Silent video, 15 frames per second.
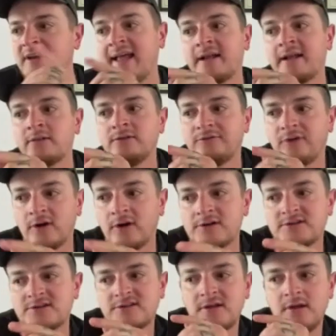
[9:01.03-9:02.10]
England
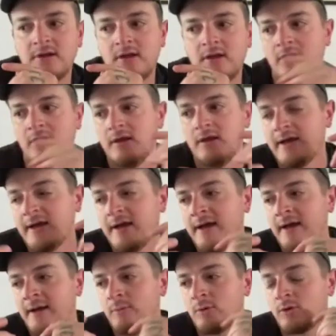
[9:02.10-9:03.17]
first.
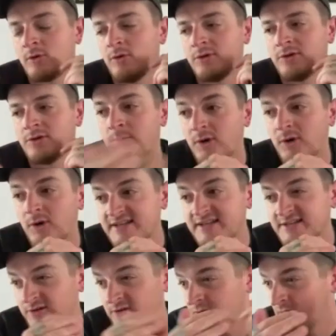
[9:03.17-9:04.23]
We're going to
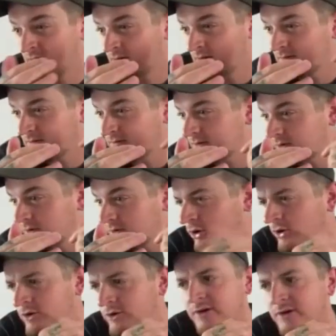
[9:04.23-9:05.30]
Bristol,
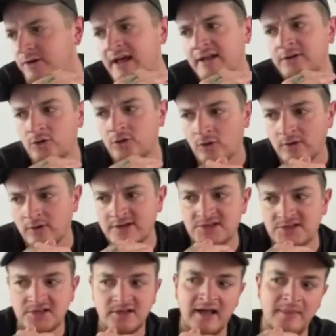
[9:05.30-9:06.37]
Luton, and
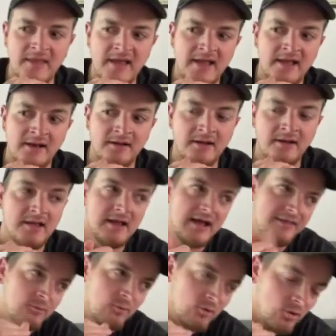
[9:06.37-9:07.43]
Norwich, and then I
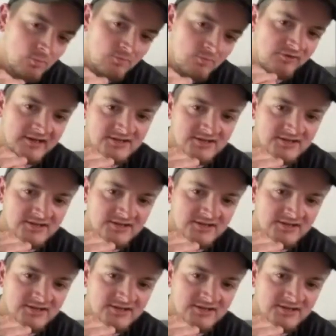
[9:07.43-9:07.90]
think we're home for like